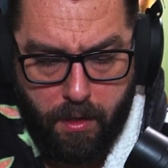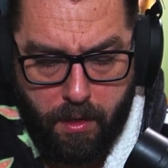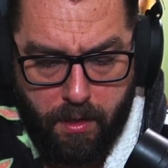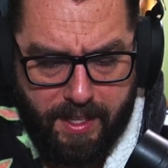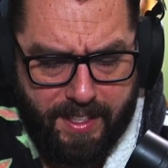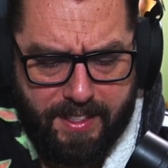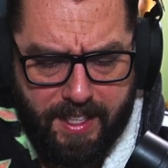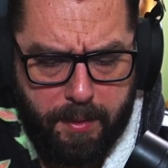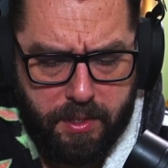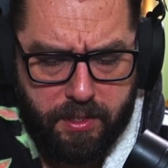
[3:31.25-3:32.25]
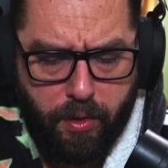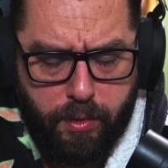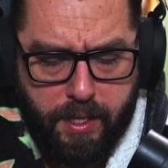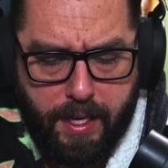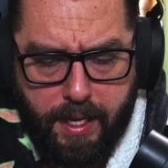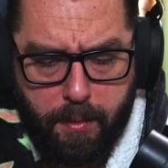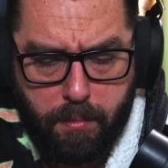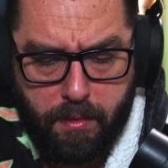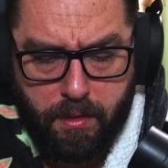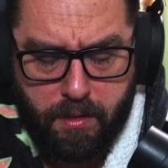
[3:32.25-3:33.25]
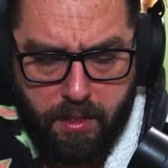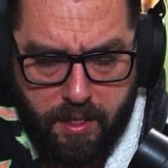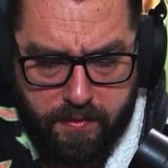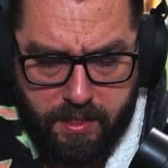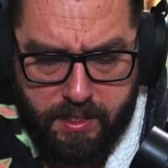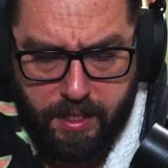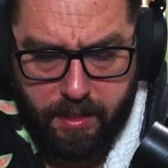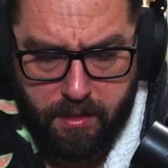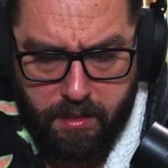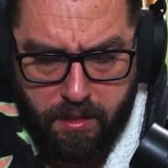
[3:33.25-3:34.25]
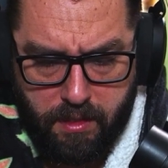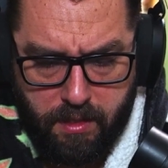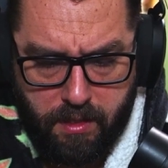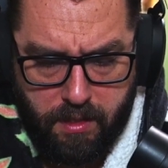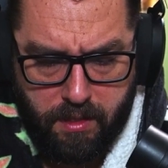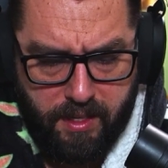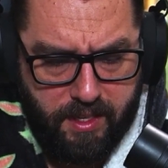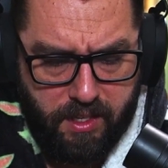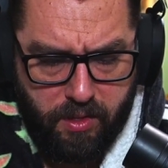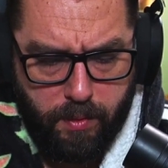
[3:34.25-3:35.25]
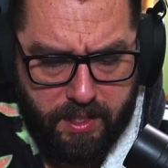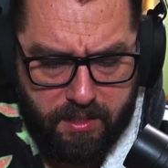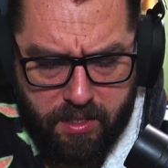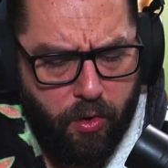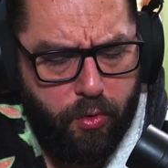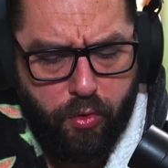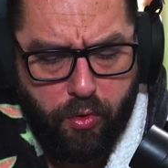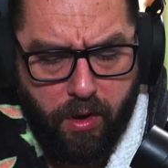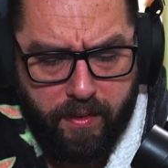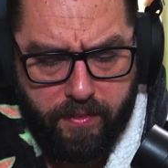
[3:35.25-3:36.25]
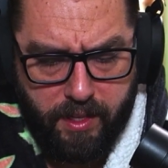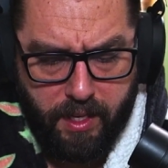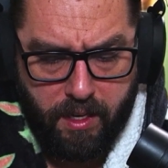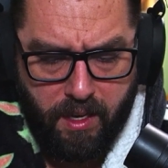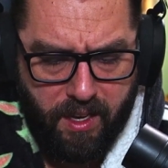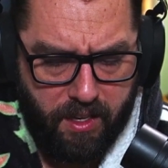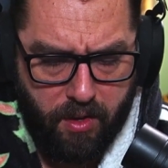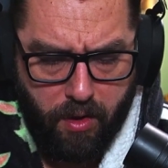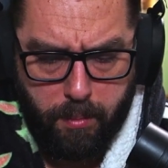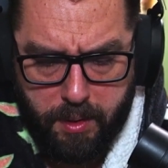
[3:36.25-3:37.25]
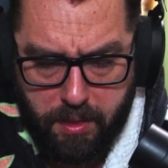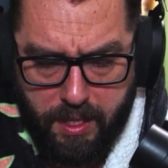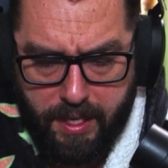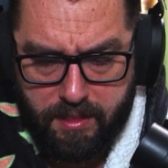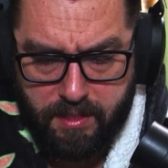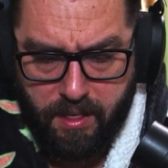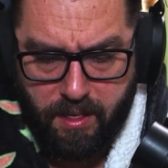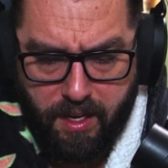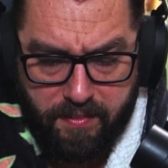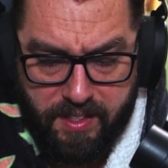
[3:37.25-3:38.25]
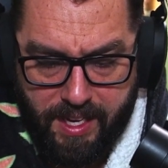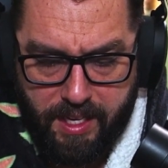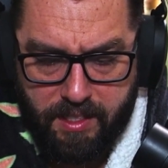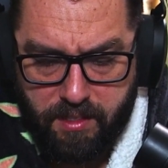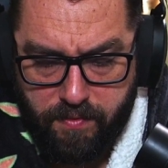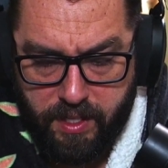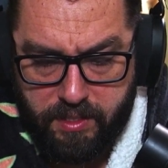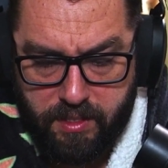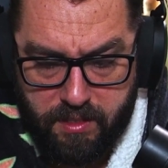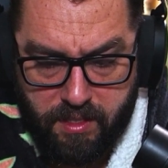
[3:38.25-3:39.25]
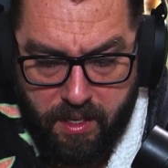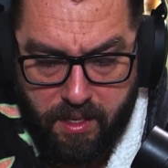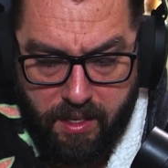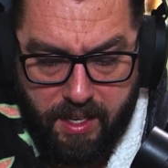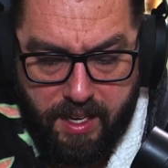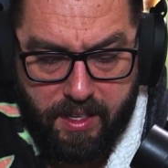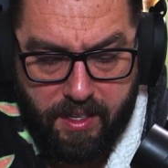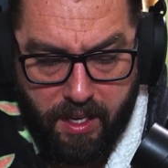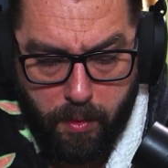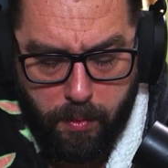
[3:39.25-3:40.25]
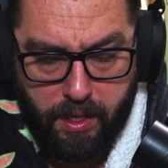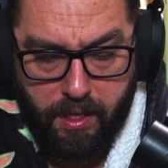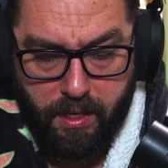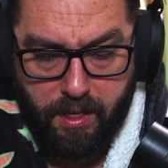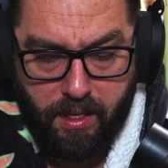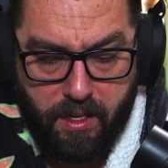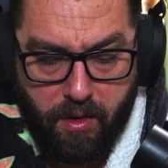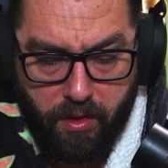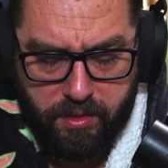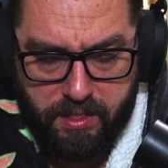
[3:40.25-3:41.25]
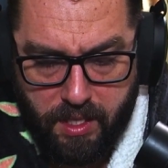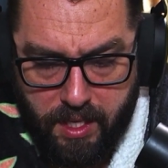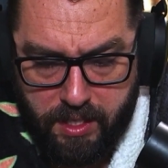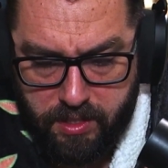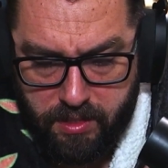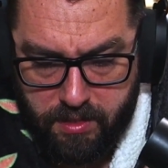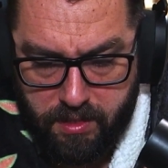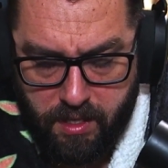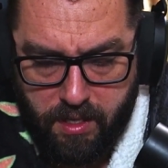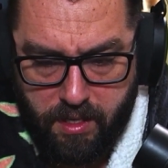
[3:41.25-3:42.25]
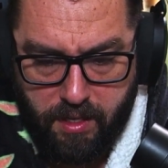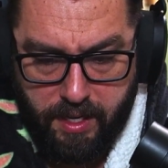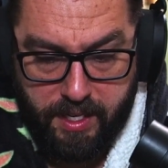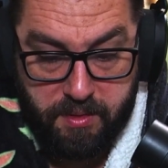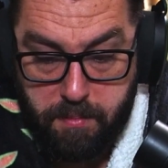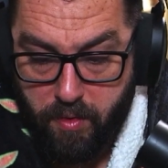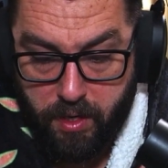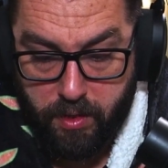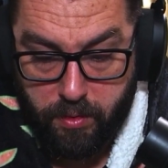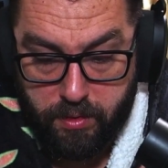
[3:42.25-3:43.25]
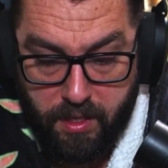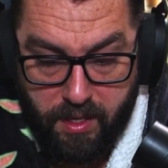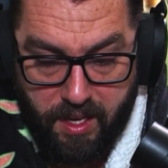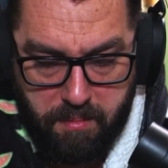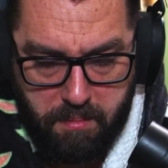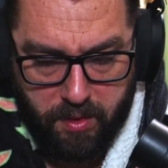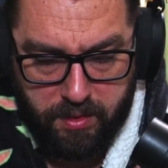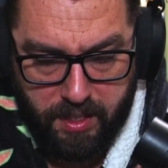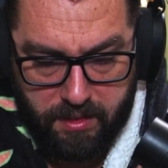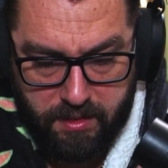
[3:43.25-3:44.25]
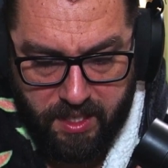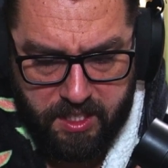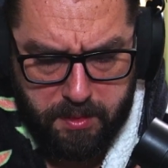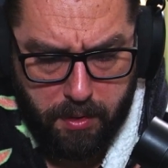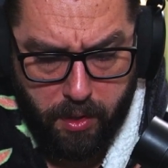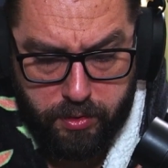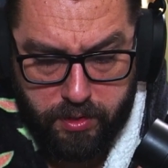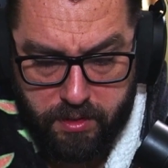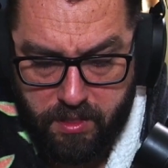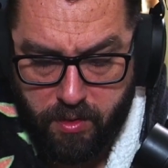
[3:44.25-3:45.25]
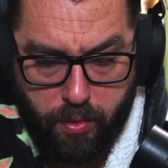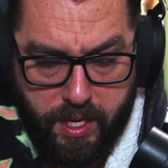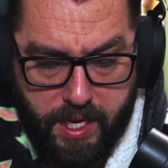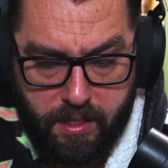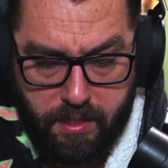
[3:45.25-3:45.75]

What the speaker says: They seemed so tame after Satan, and their doing so trifling and commonplace after his adventures in antiquity and the constellations, and his miracles and meltings and explosions and all that.